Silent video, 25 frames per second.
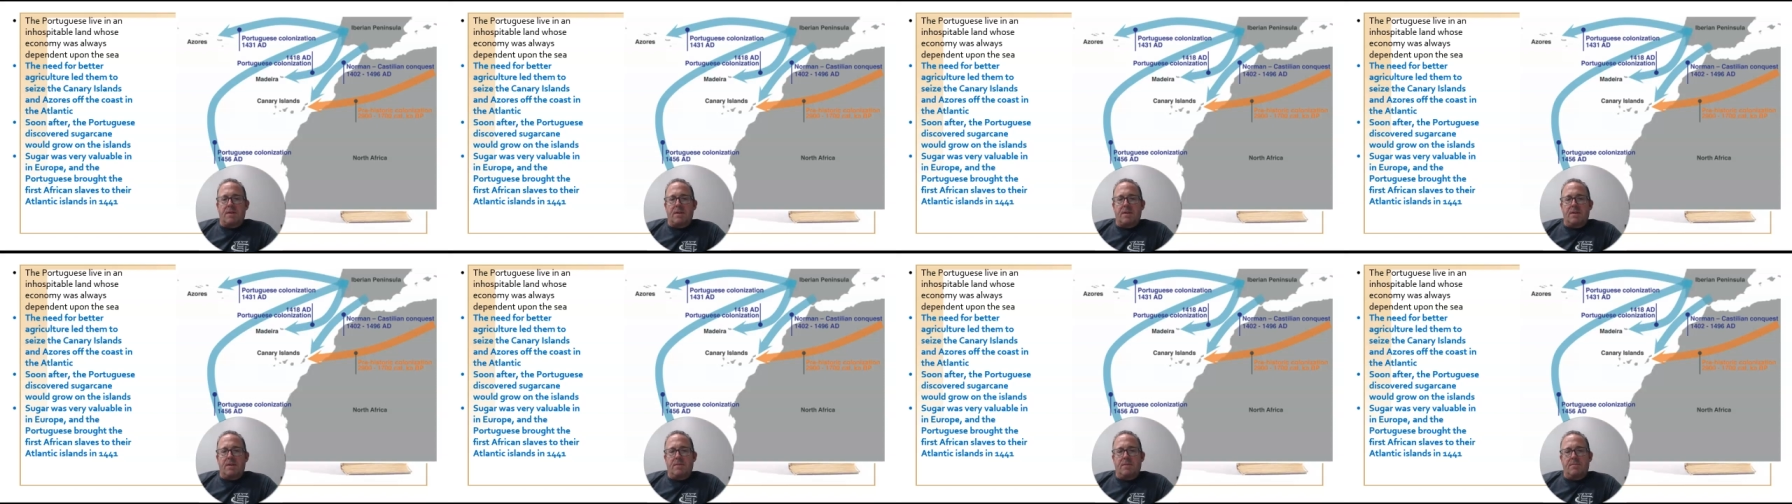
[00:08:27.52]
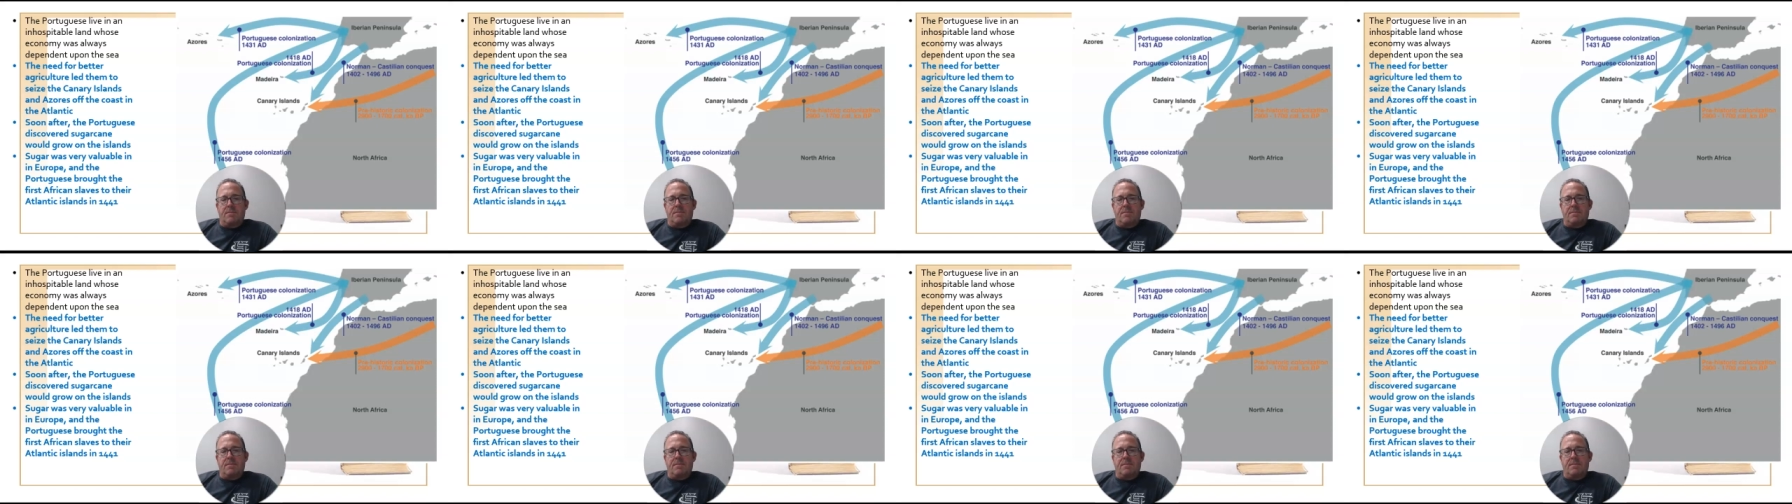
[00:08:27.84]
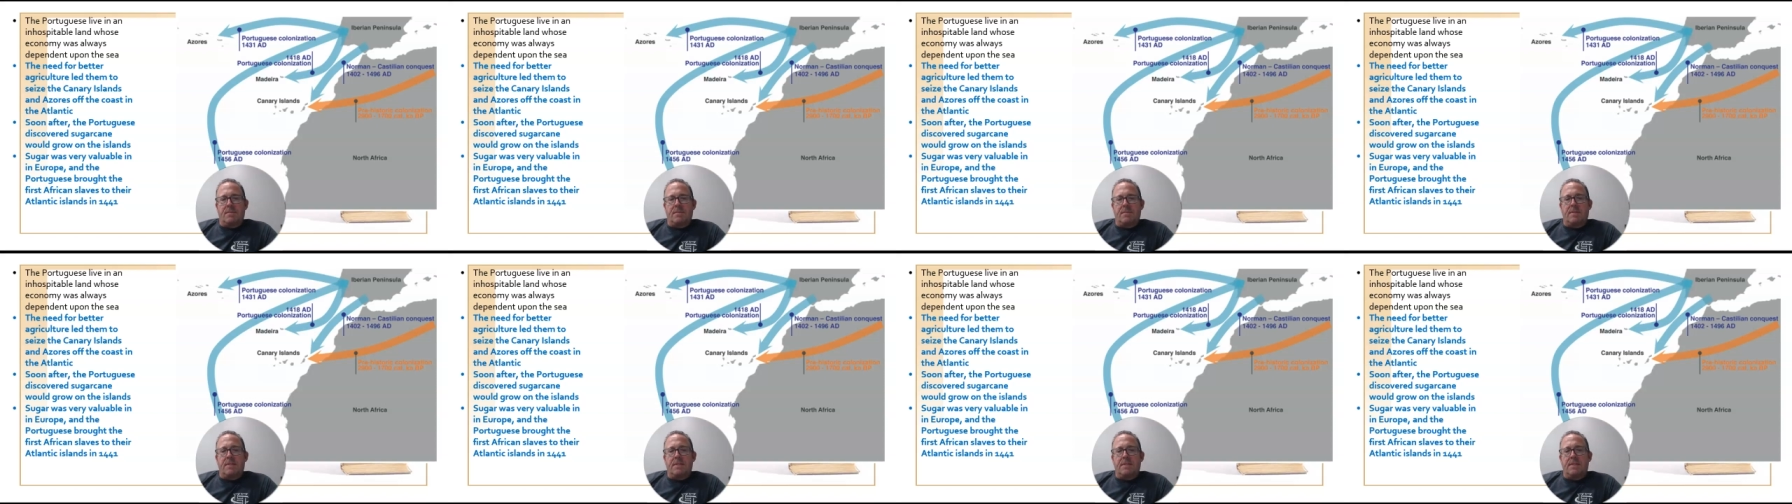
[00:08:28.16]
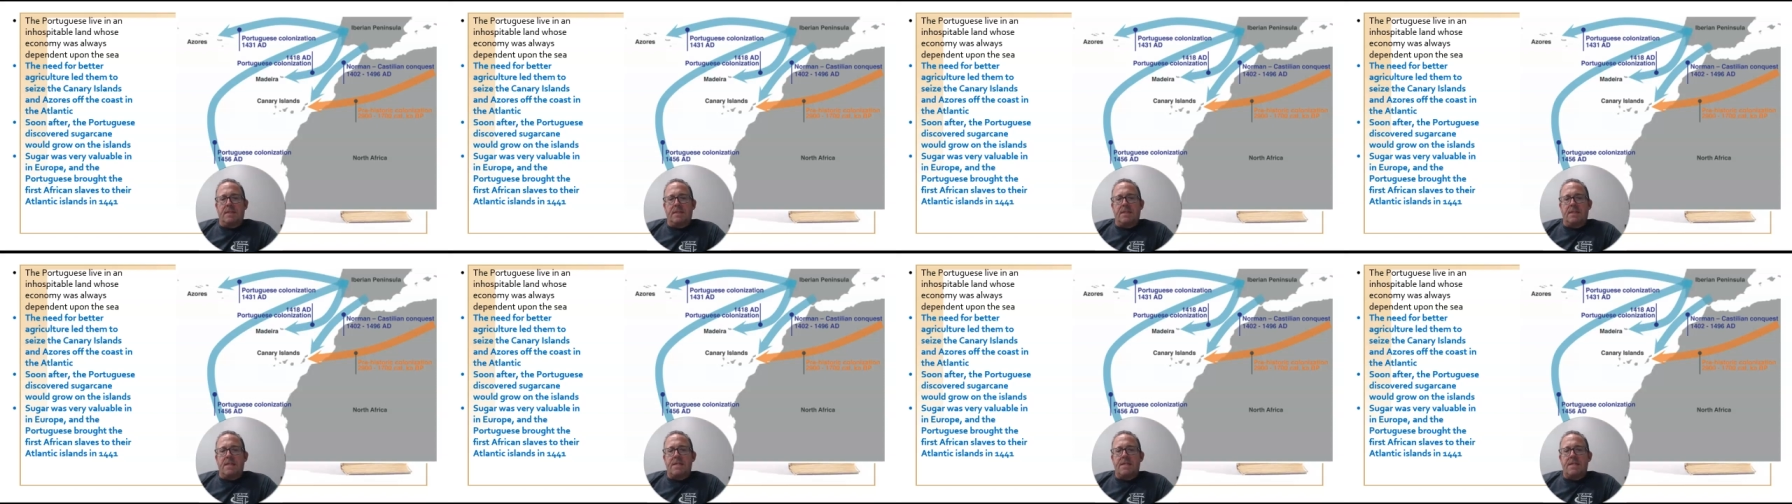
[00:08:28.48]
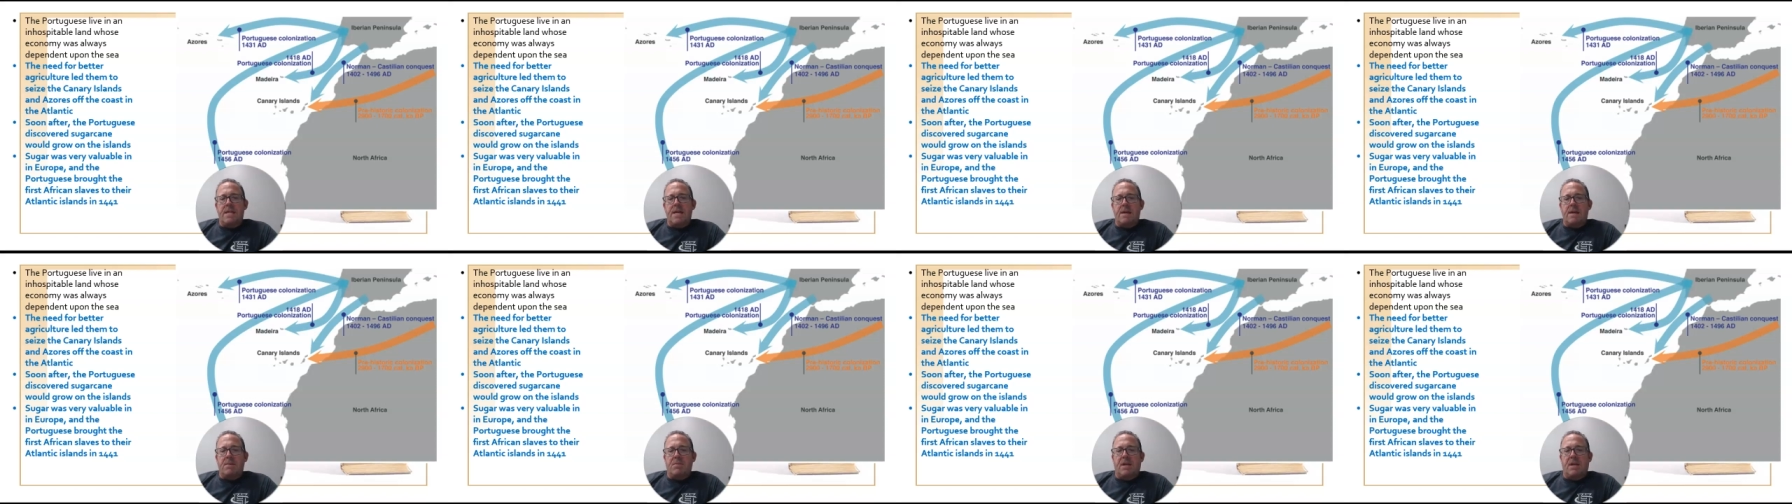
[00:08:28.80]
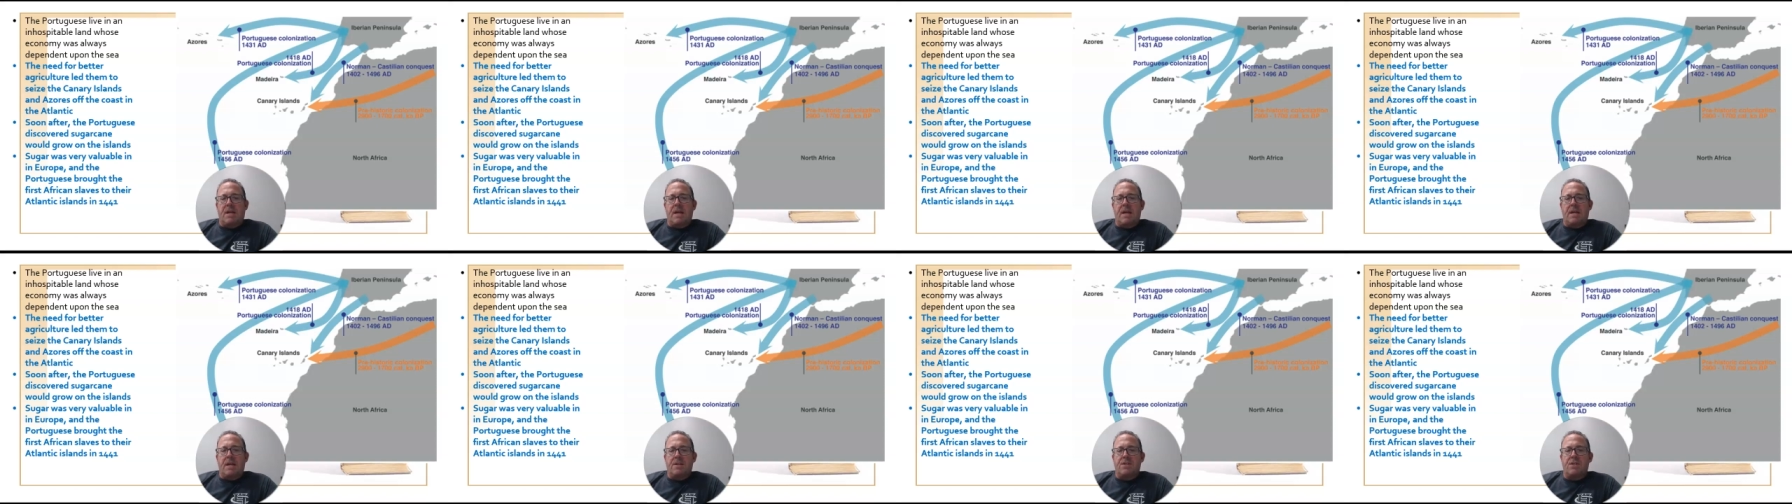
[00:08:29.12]
uh, they
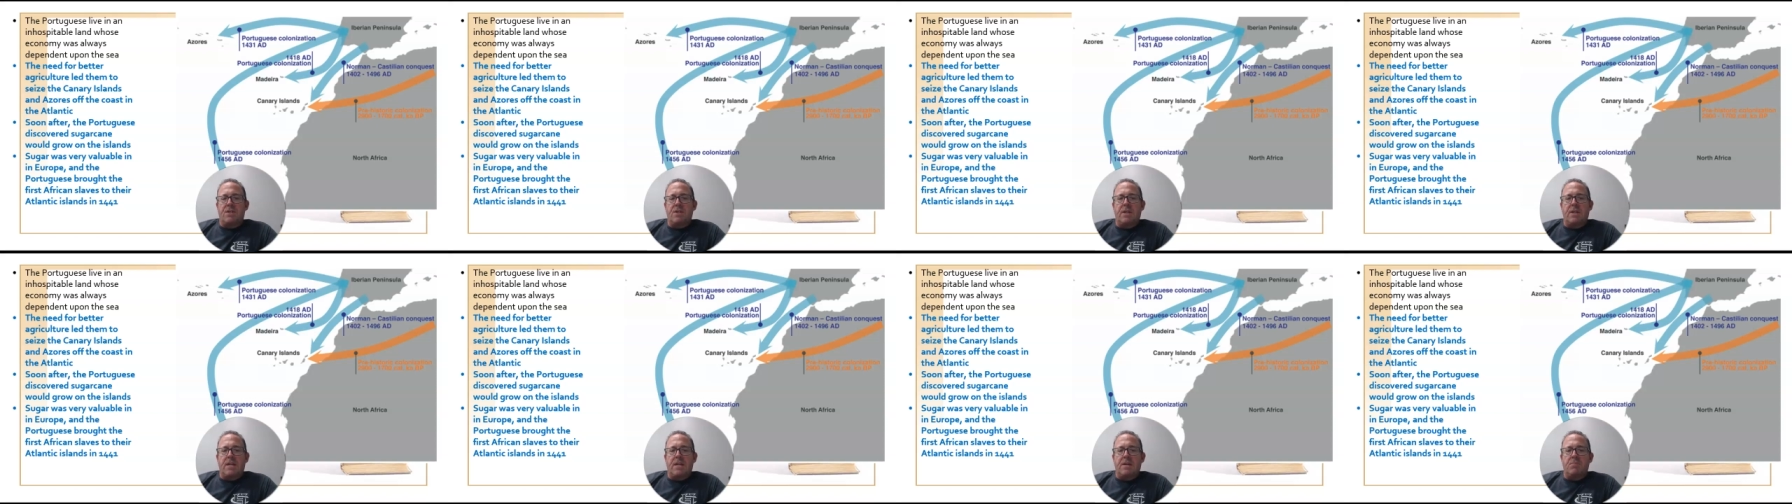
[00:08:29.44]
began to